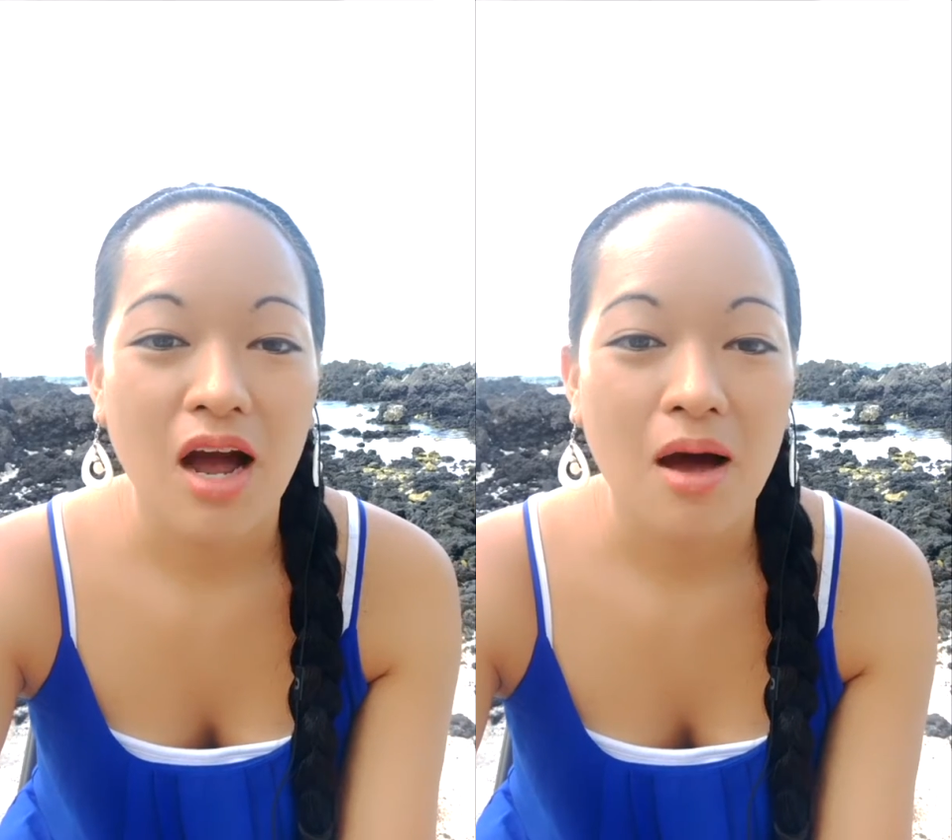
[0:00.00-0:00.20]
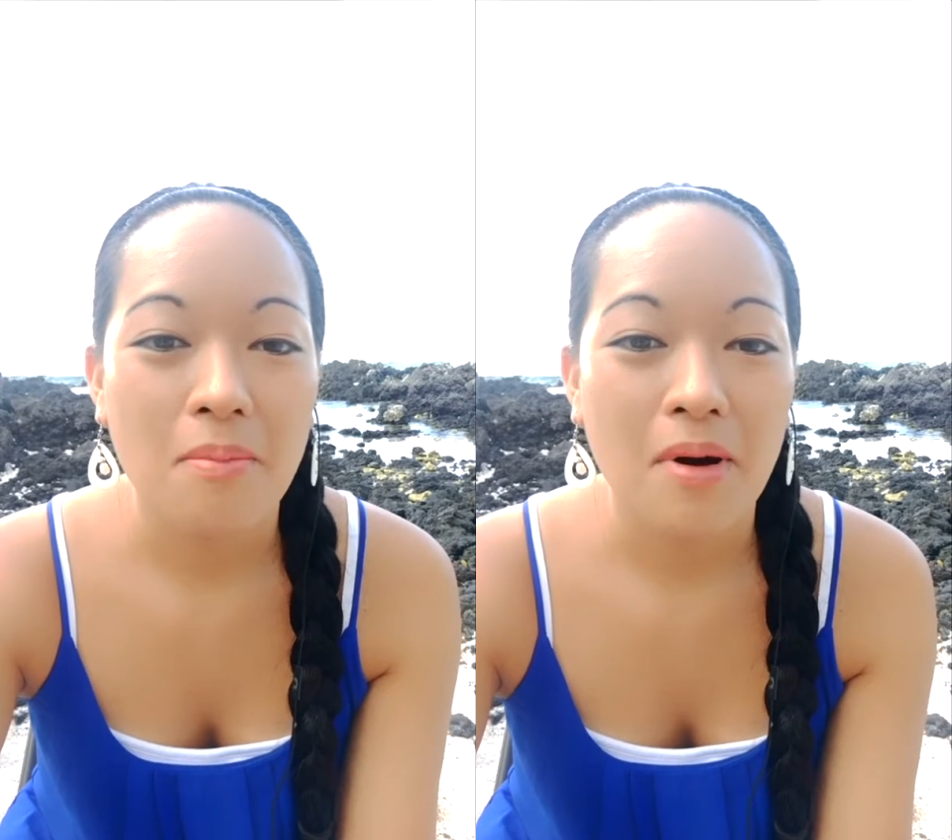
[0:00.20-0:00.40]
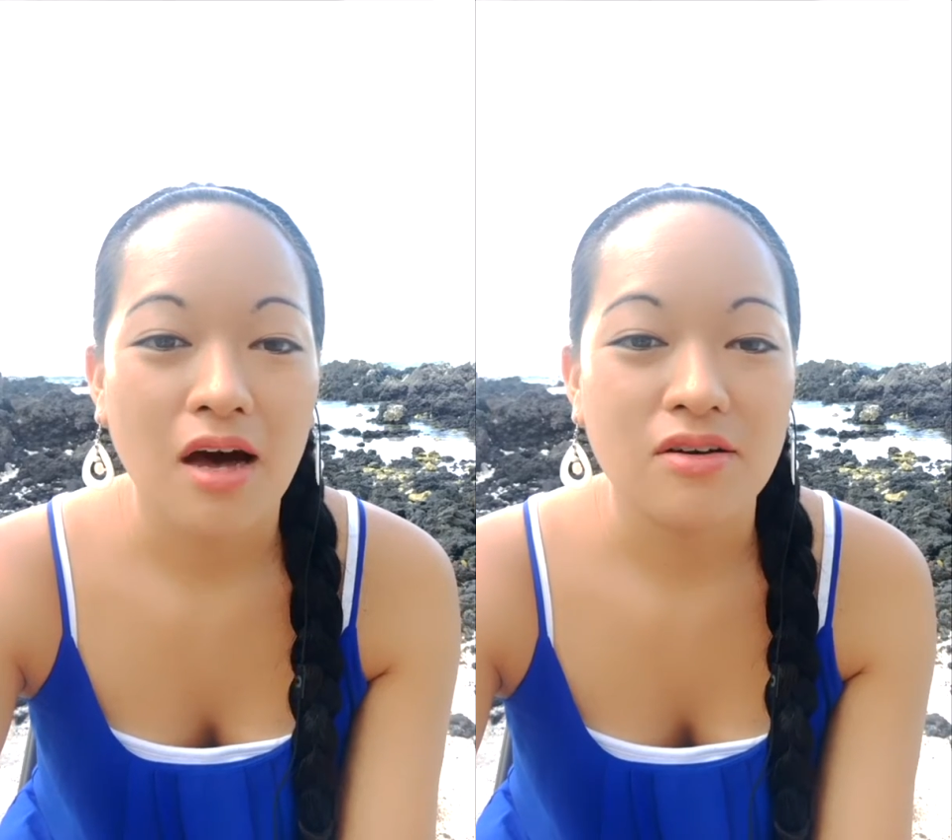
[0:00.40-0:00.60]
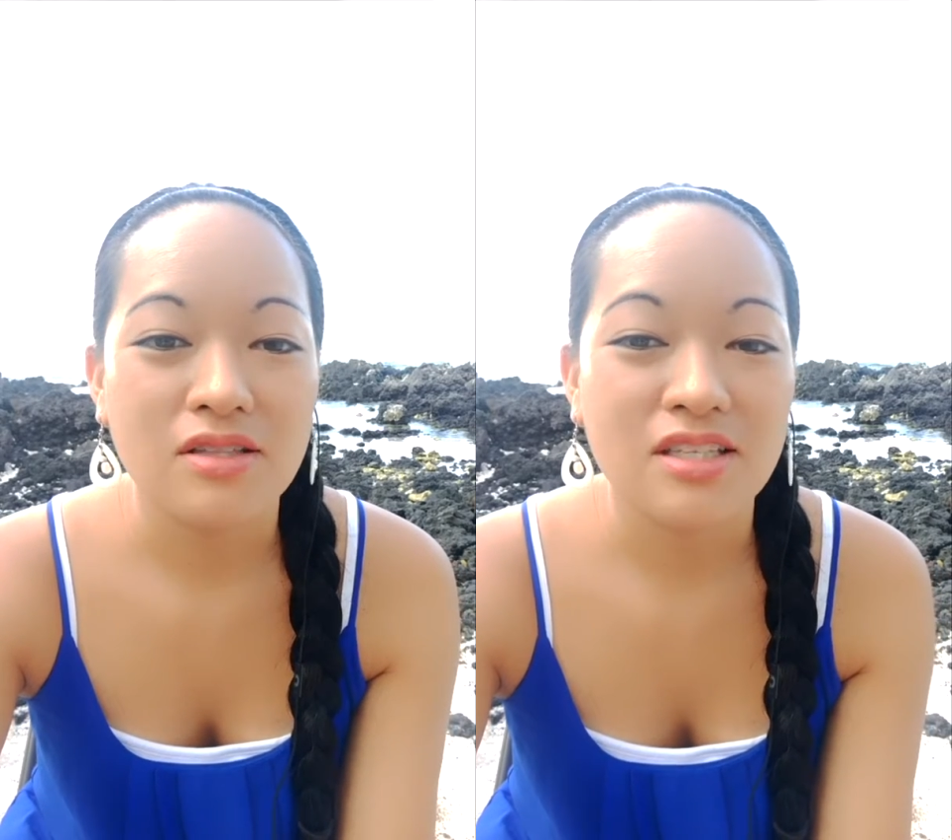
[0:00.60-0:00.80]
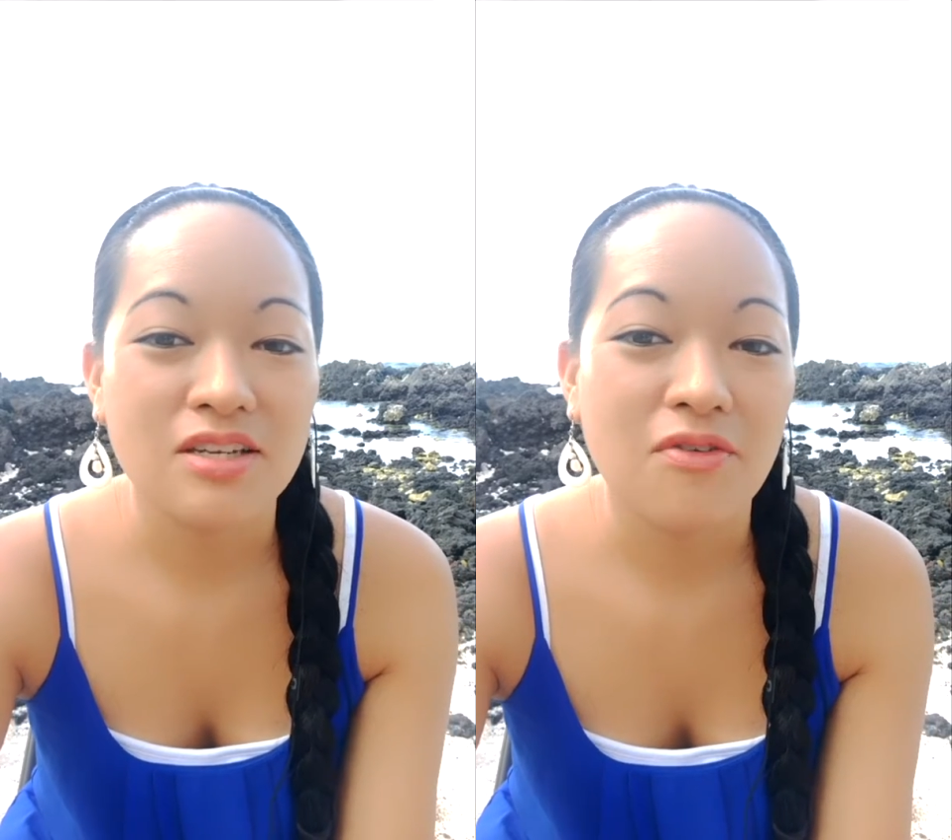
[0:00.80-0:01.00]

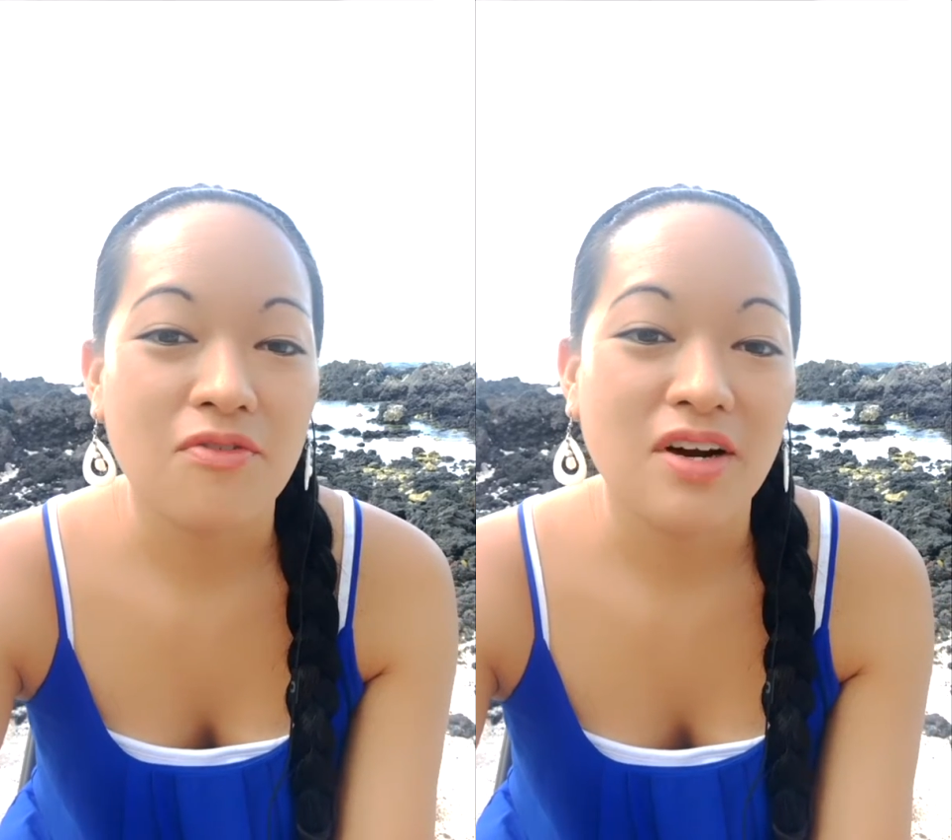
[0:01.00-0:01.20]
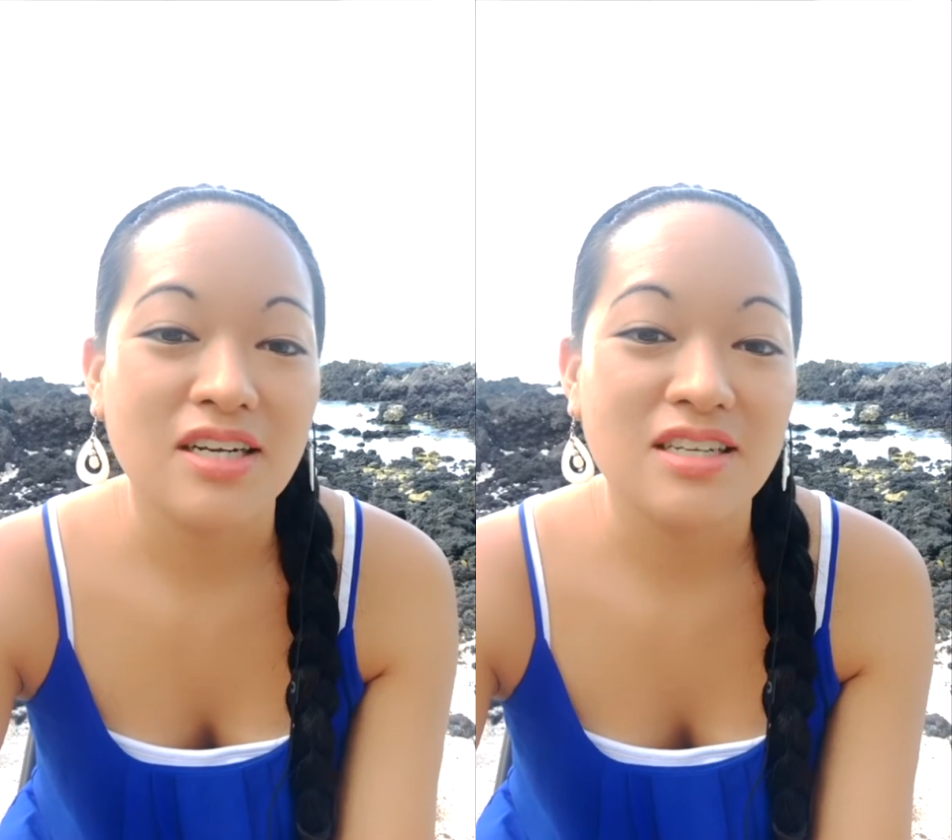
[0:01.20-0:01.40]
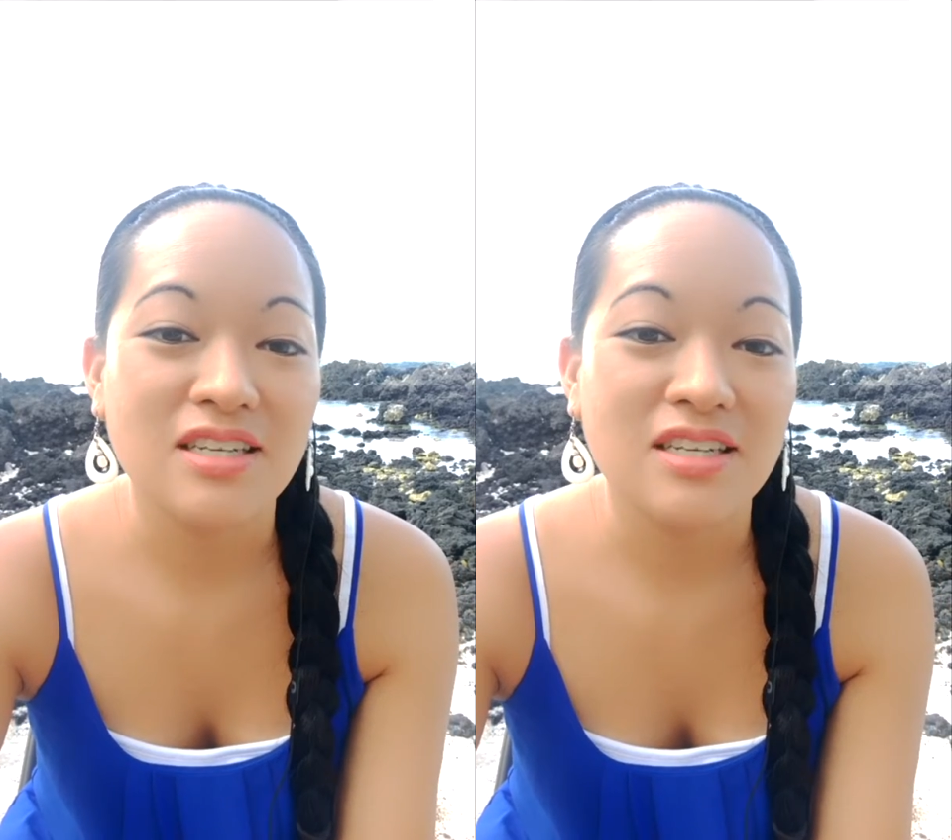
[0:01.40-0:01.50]
about the different